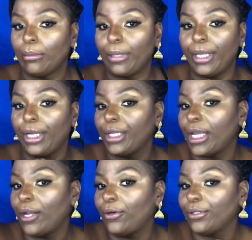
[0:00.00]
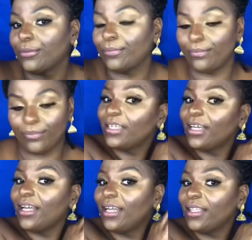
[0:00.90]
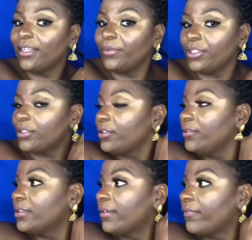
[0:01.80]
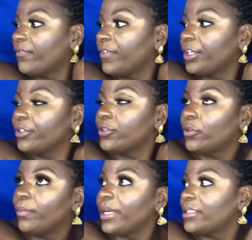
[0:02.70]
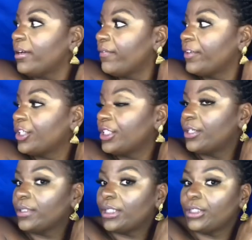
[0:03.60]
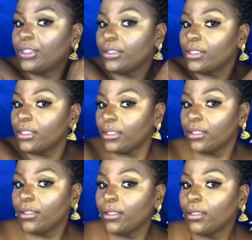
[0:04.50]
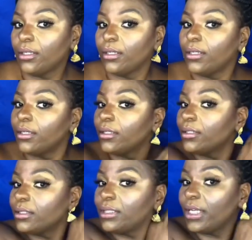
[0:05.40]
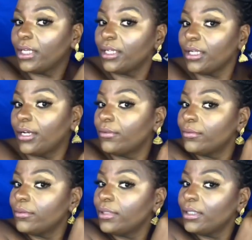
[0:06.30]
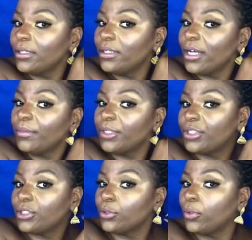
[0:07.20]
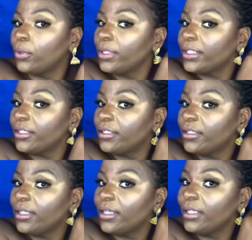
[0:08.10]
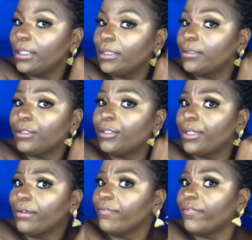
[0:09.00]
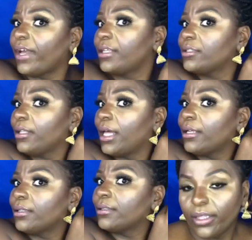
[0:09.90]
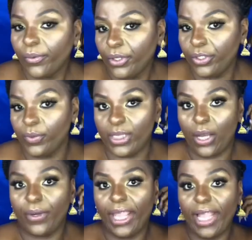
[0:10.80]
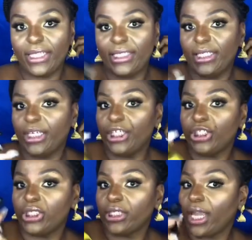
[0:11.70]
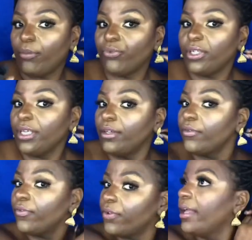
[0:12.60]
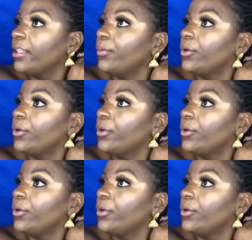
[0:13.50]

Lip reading: is that long. And then we're just gonna use our fingers, going back to our fingernails, and just taking it out. Look how much quicker, easier, and faster that is. Then we're gonna use our anti-itch scalp relief, and then